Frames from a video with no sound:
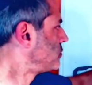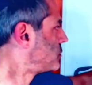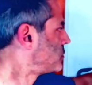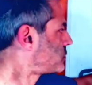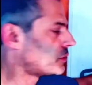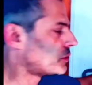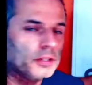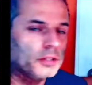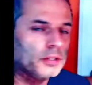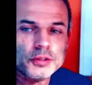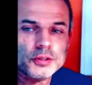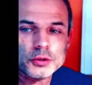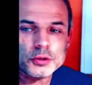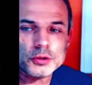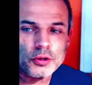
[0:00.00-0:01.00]
force for the
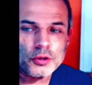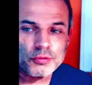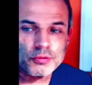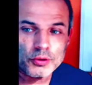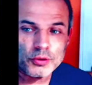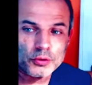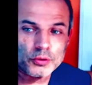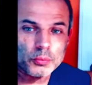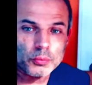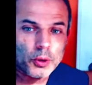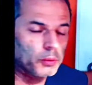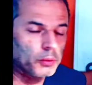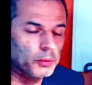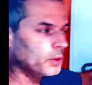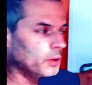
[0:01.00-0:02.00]
diffusion through the
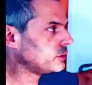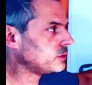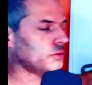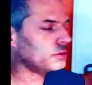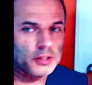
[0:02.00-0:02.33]
polymer.